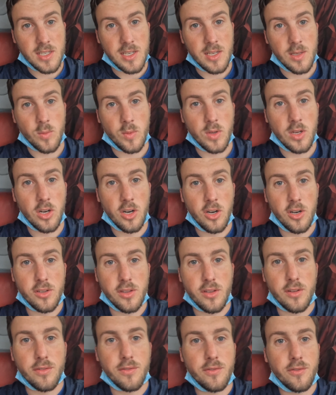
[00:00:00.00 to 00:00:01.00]
and we are on
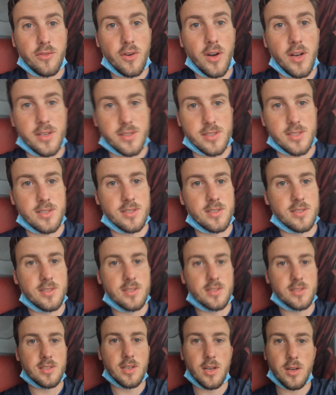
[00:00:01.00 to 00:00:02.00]
the front.
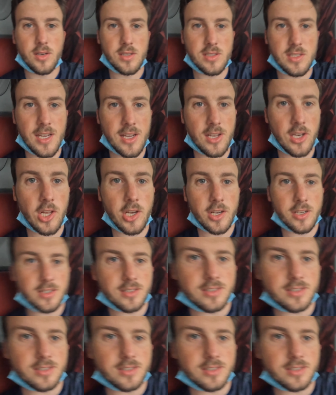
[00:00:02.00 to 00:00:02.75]
So take a look.